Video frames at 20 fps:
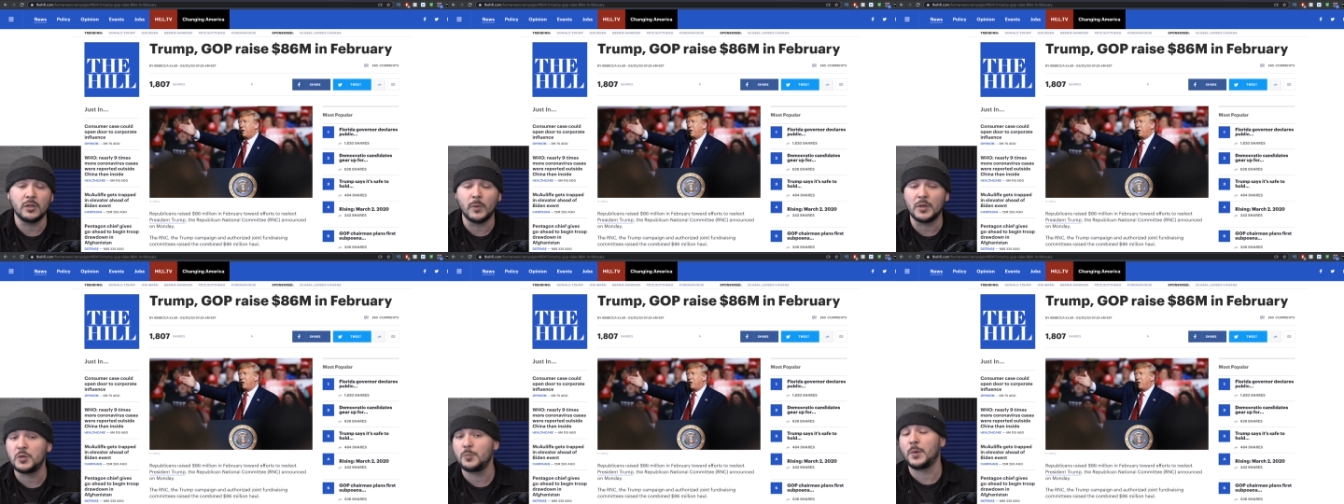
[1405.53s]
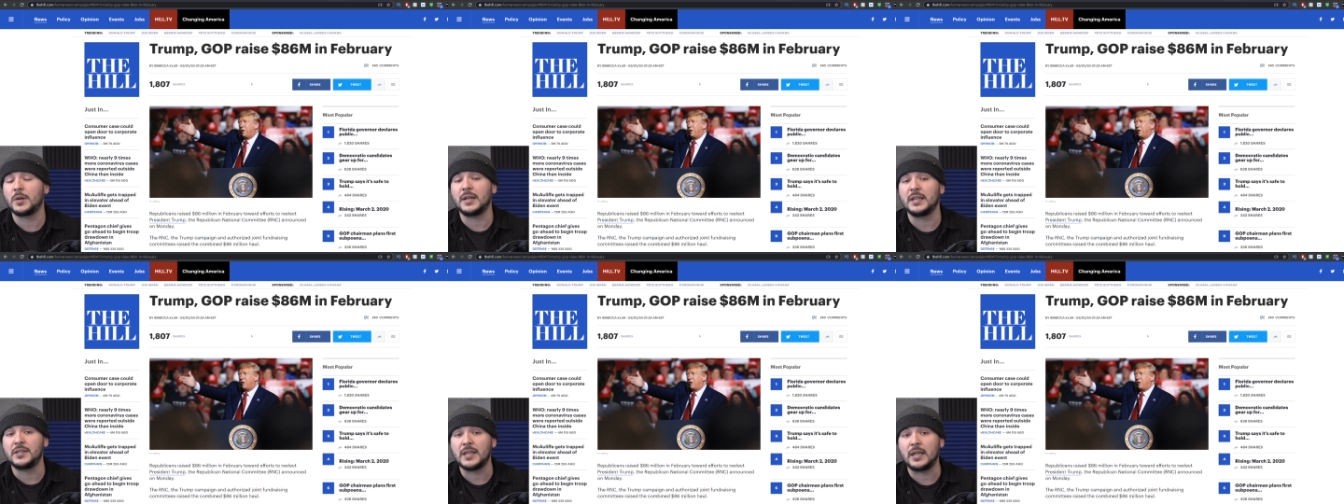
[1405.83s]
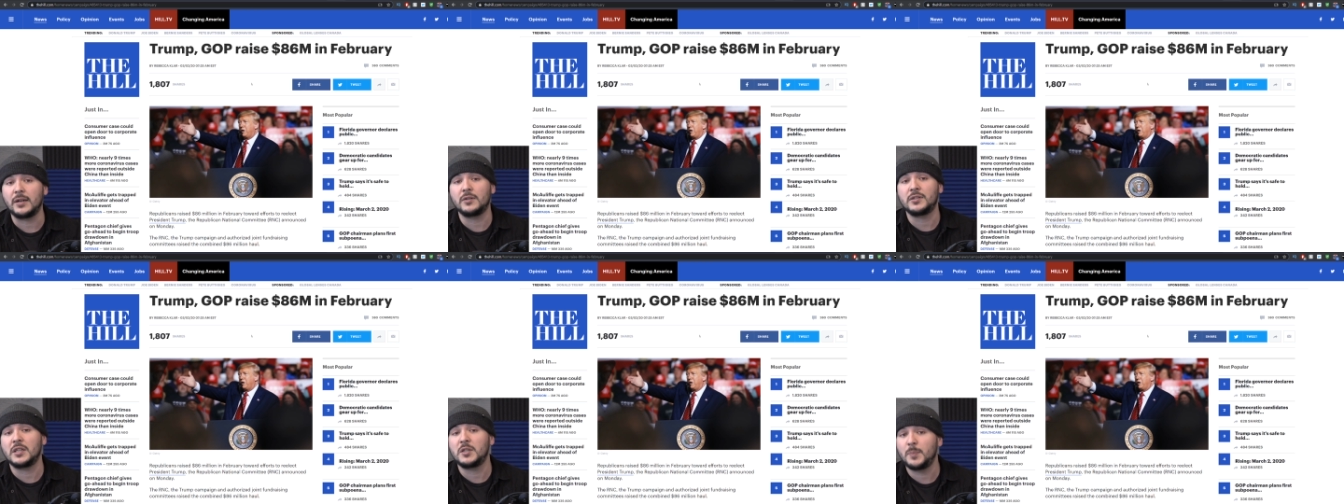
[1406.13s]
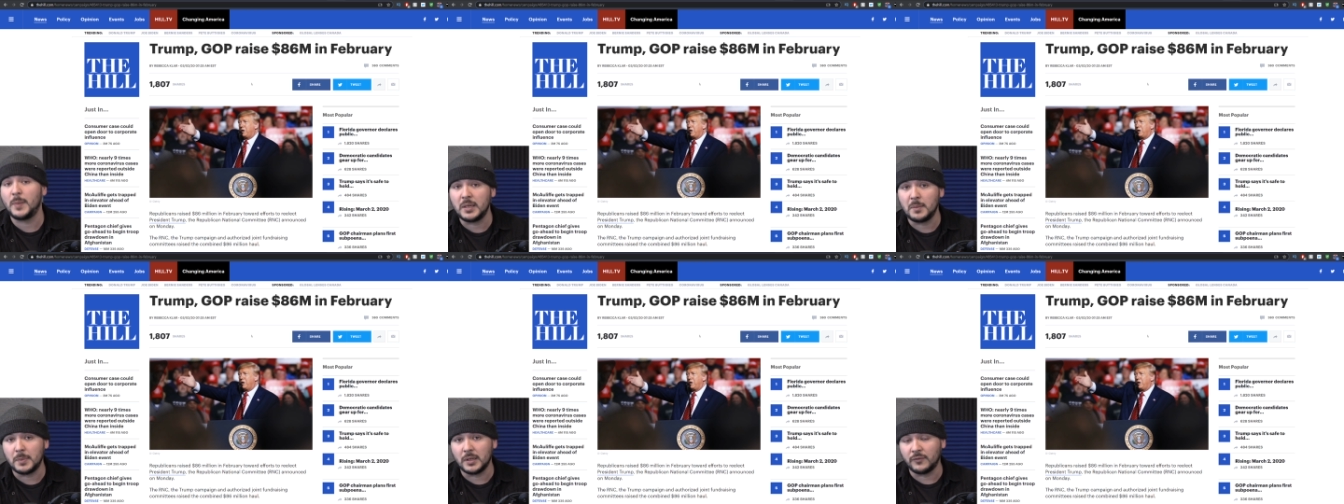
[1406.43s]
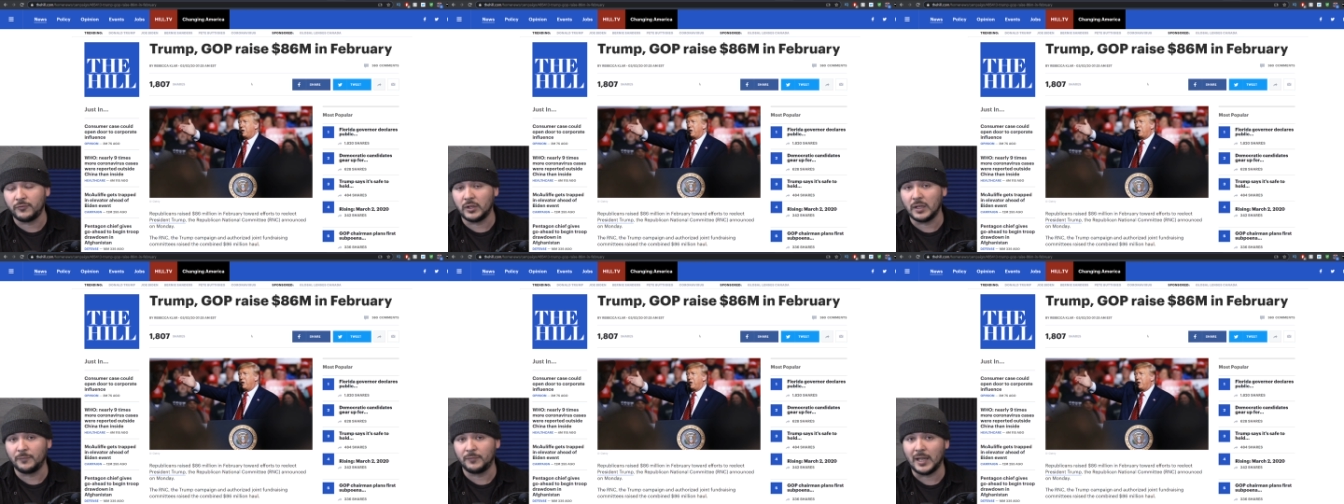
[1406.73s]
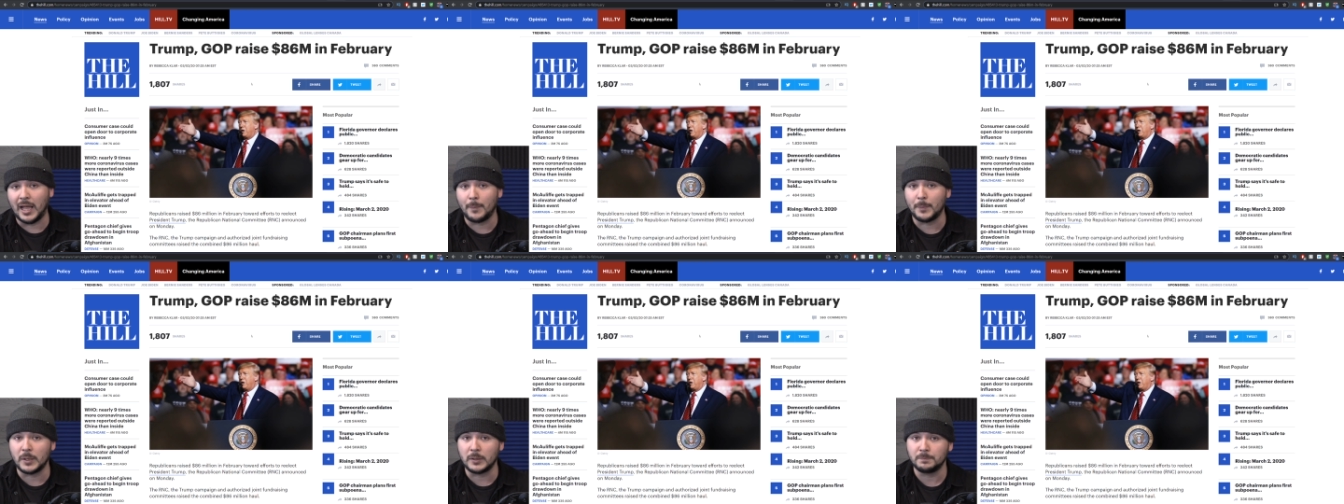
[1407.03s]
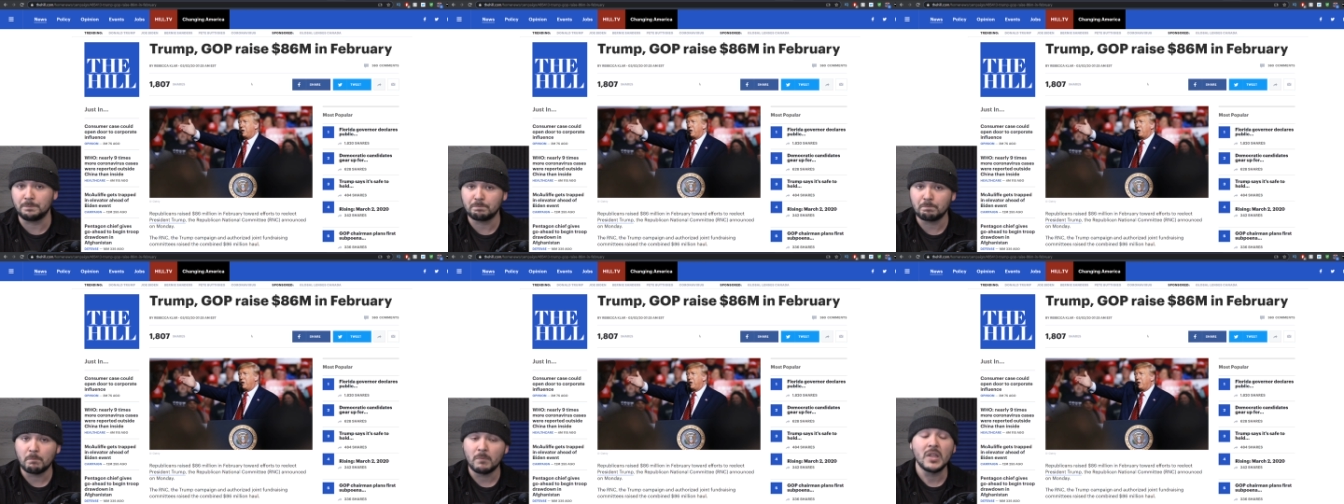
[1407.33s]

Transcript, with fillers: in which Bernie Sanders has been a big flip flopper.